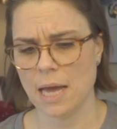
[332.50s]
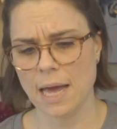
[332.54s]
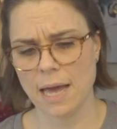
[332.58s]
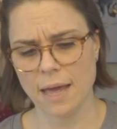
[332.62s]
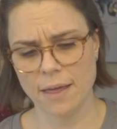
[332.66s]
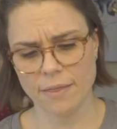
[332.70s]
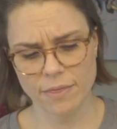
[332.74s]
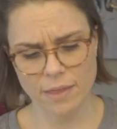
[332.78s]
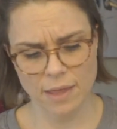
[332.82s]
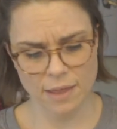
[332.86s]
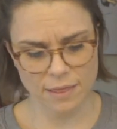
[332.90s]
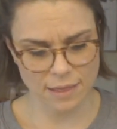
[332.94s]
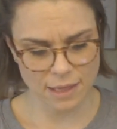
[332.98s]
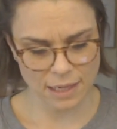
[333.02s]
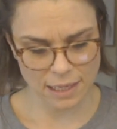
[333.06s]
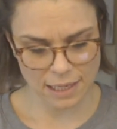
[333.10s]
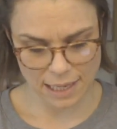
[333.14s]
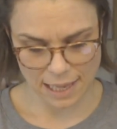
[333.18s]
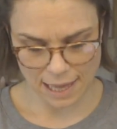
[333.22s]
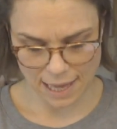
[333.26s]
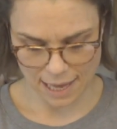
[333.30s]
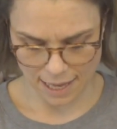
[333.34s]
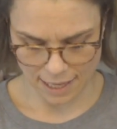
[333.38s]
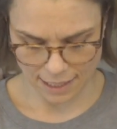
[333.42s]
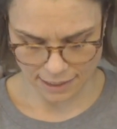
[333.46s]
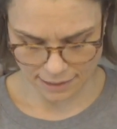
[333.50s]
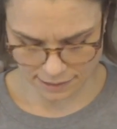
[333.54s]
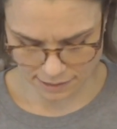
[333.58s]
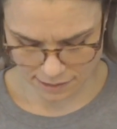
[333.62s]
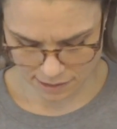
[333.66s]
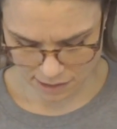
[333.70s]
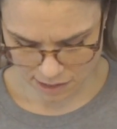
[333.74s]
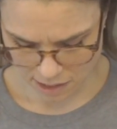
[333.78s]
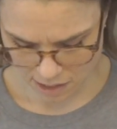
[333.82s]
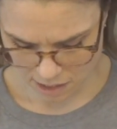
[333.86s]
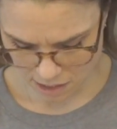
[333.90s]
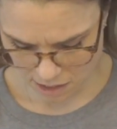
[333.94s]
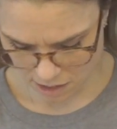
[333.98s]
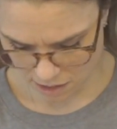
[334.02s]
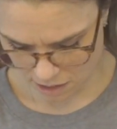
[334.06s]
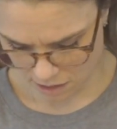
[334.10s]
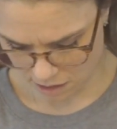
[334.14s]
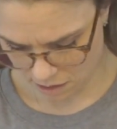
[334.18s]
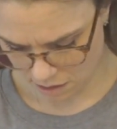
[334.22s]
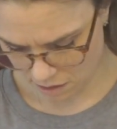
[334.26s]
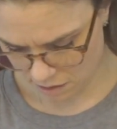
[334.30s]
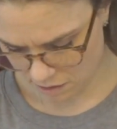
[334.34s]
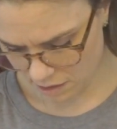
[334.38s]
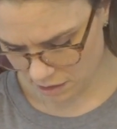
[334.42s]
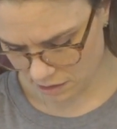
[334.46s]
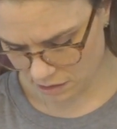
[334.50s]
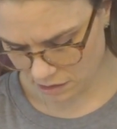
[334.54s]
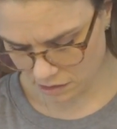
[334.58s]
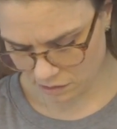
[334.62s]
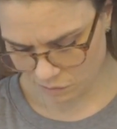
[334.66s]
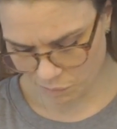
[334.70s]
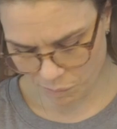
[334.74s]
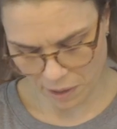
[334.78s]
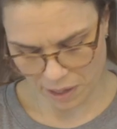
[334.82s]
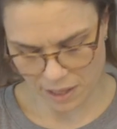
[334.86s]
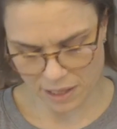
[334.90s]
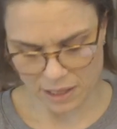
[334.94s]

And then the last thing, this is by